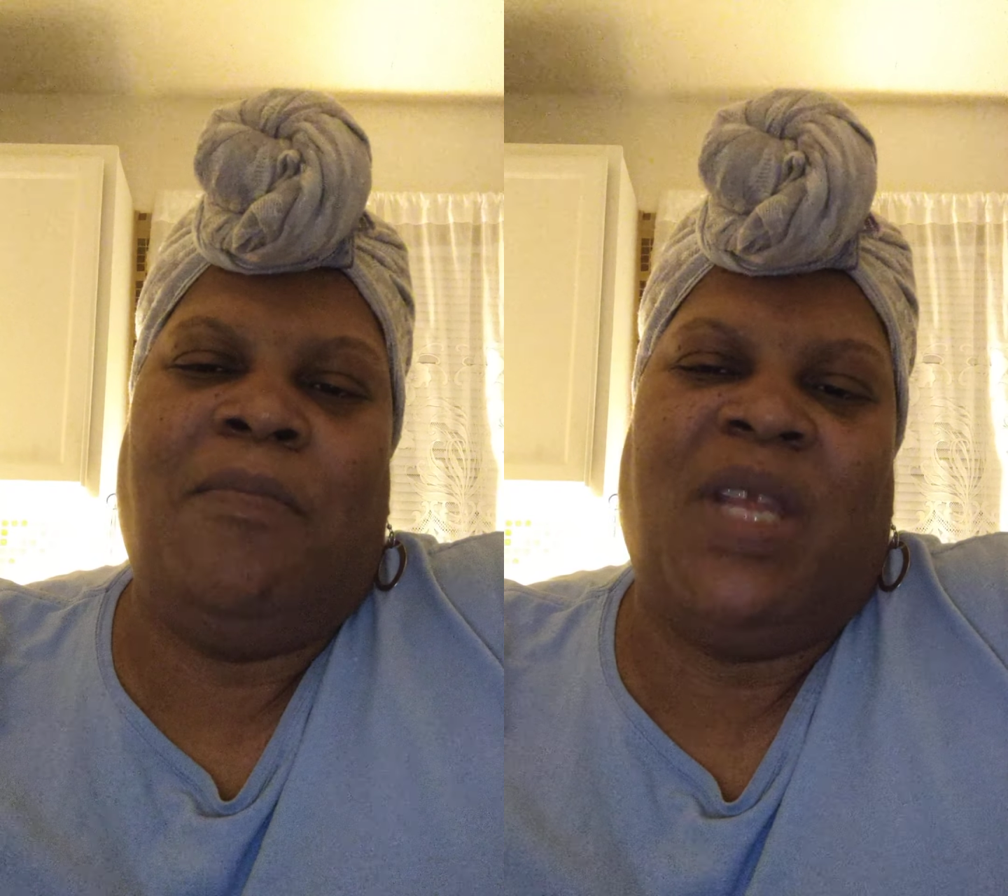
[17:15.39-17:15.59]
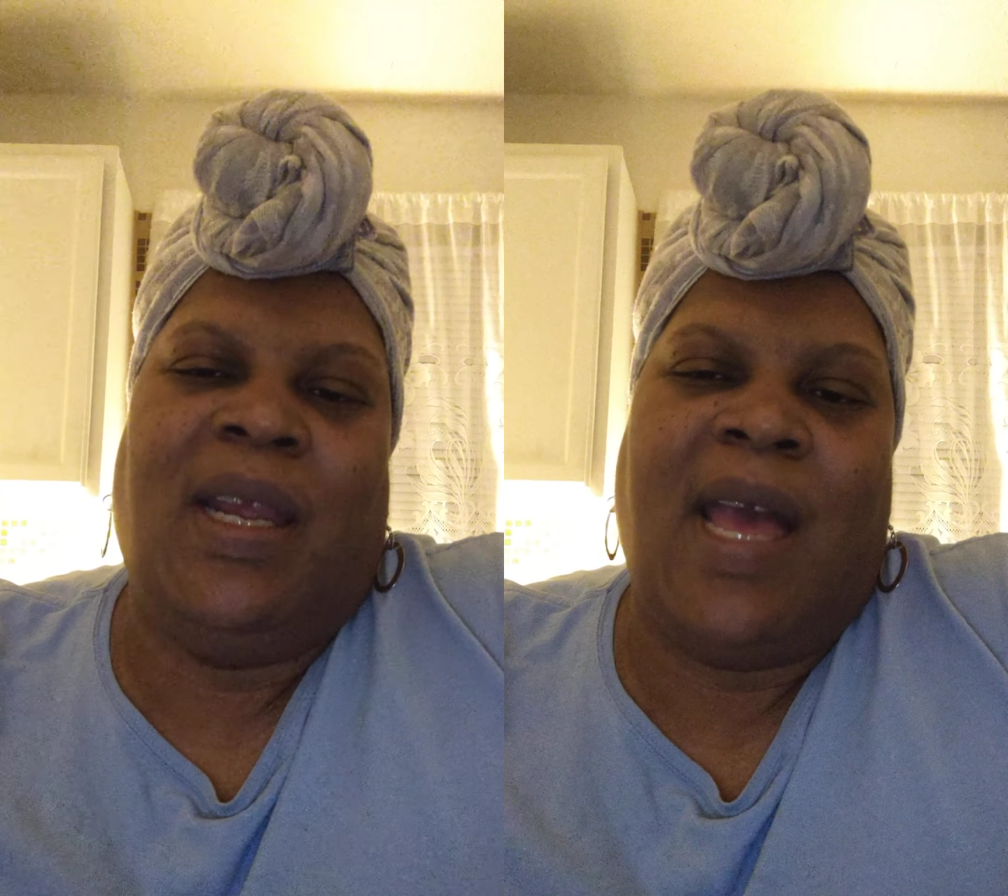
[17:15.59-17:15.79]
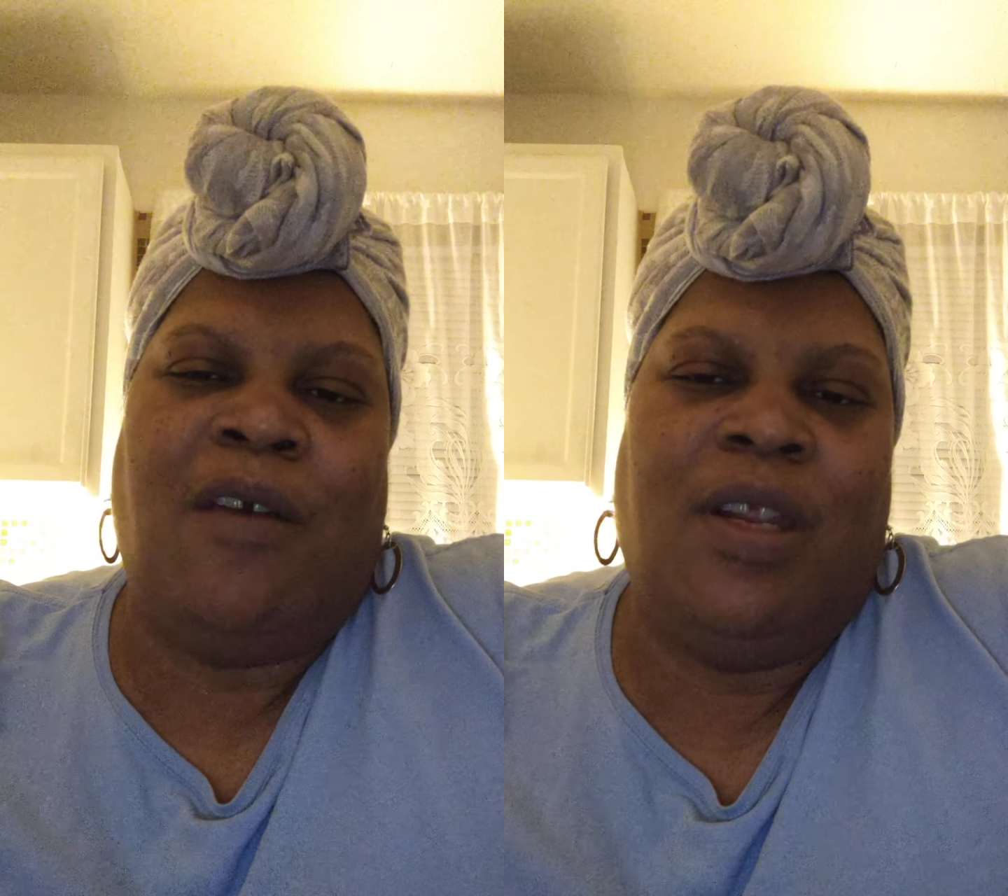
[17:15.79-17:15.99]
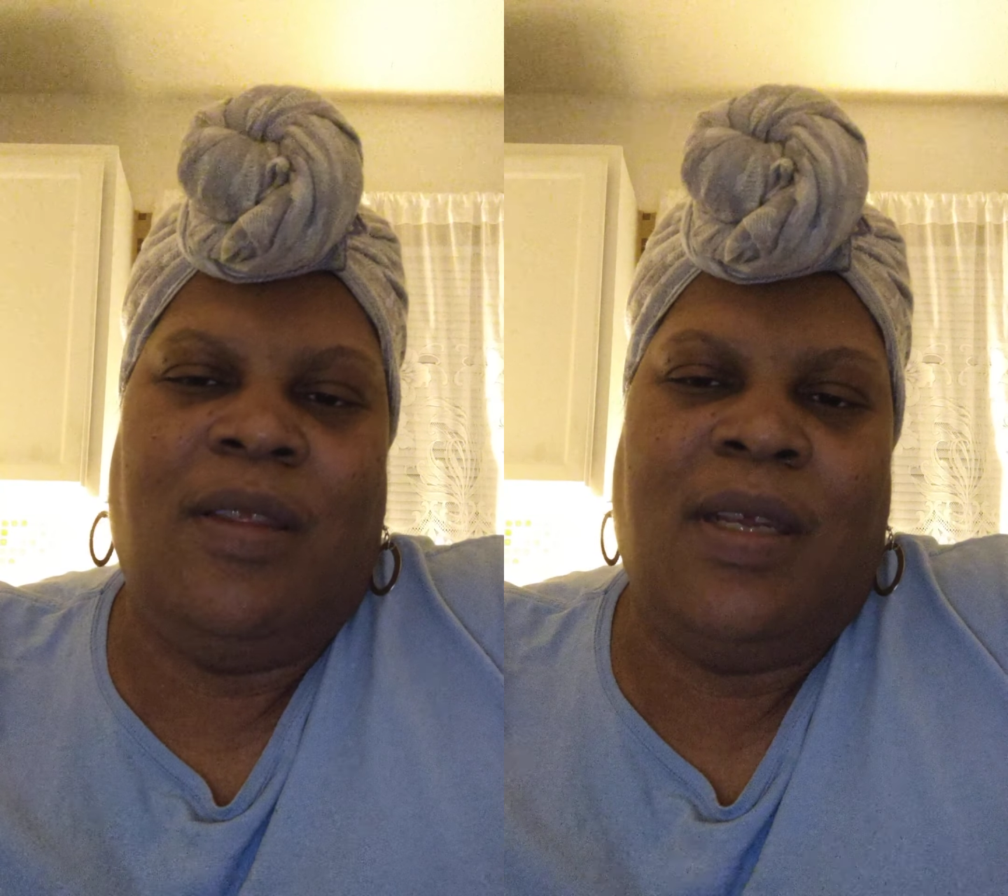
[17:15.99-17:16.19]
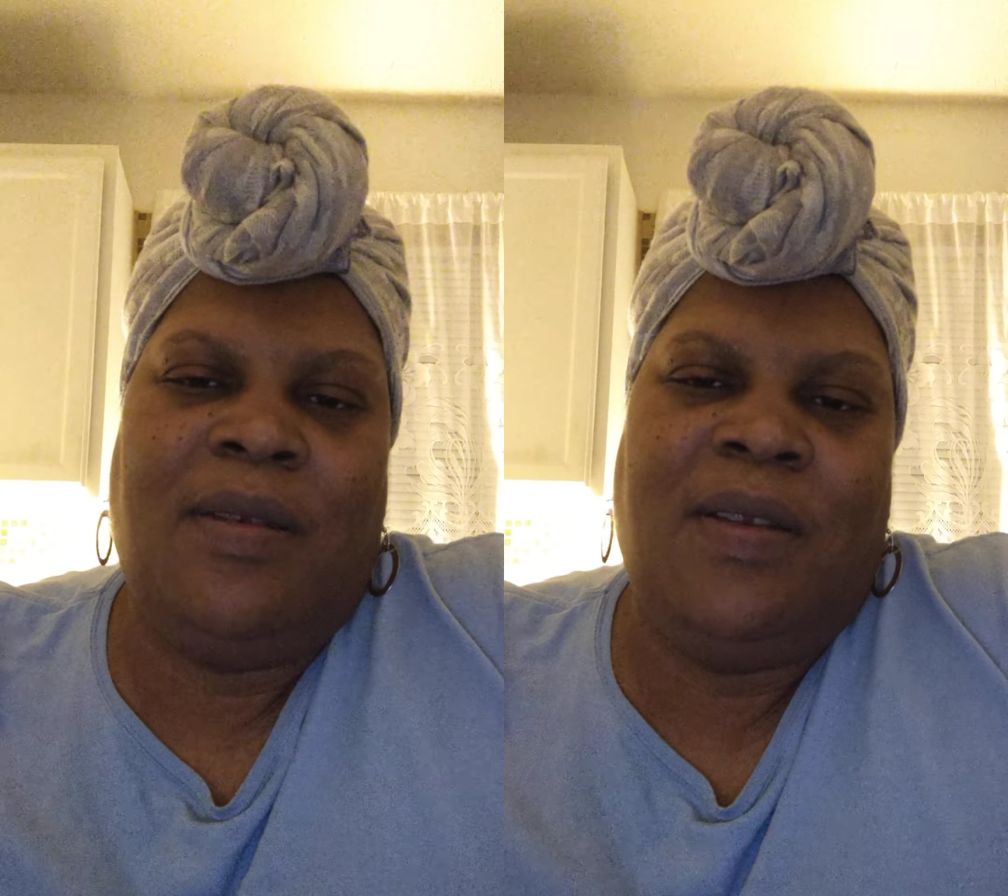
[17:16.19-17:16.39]
something out
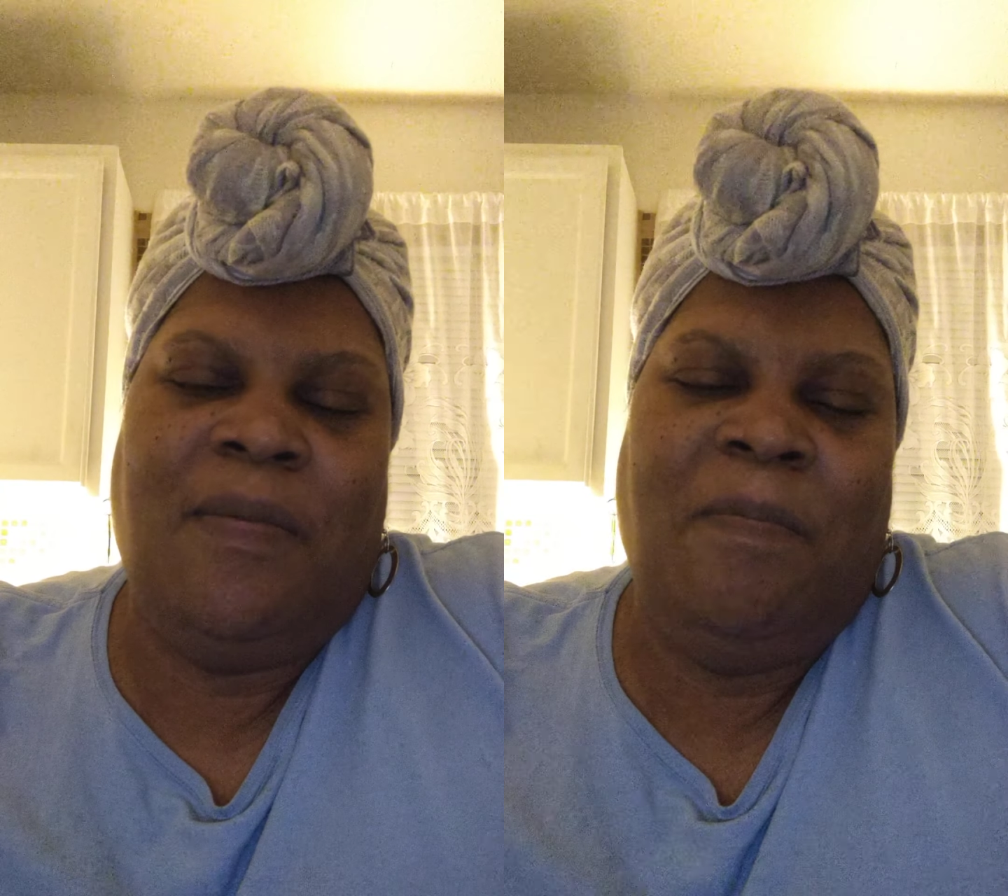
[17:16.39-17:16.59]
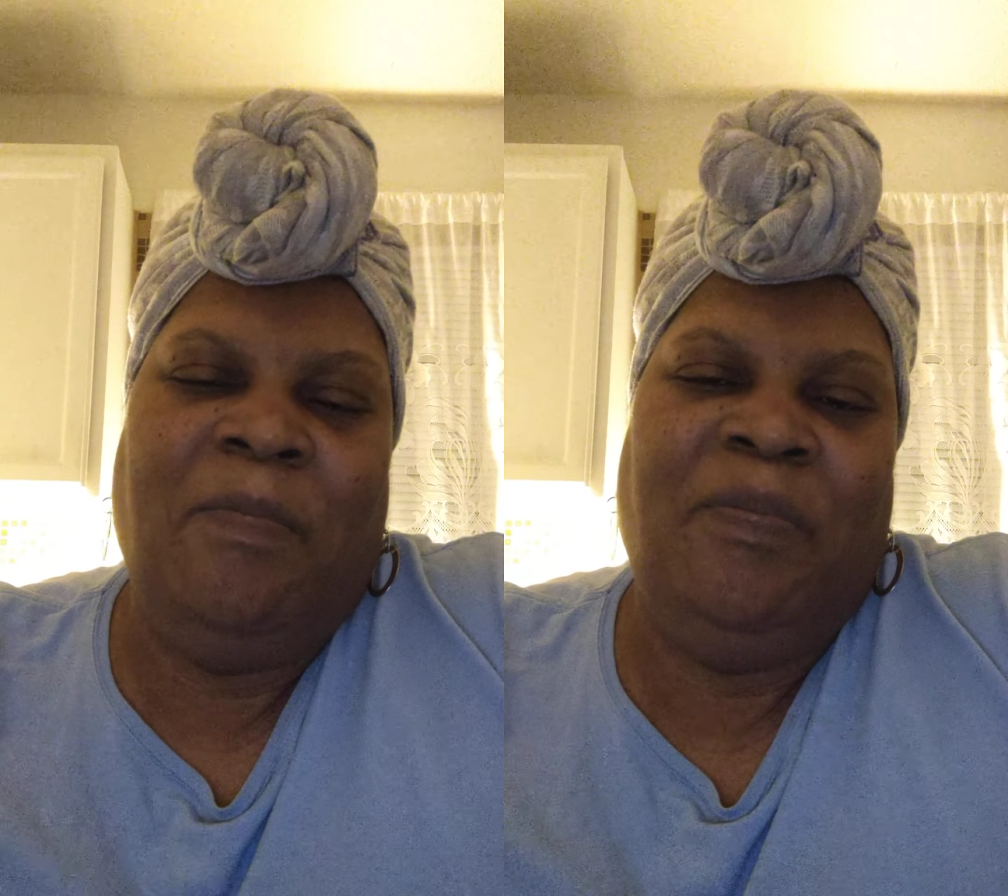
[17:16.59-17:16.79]
of this